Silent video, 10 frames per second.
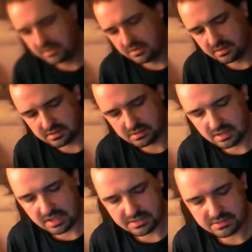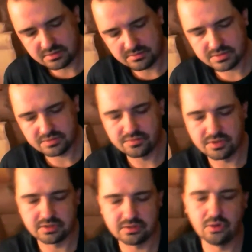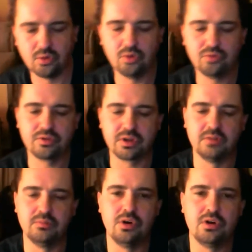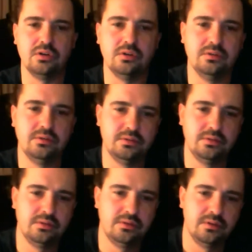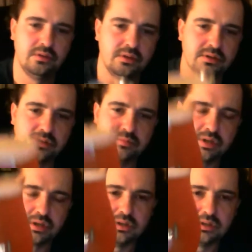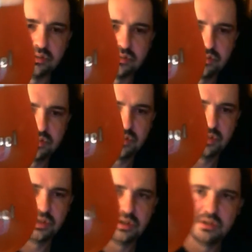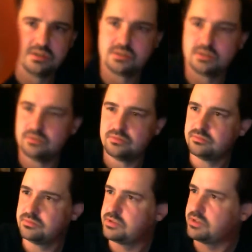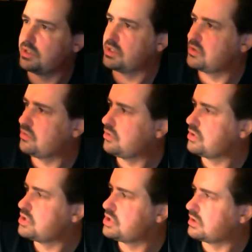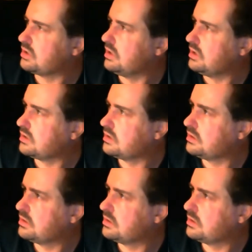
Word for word: This glass almost fit the whole freaking bottle. That's a big glass. So, it's a nice orange in color.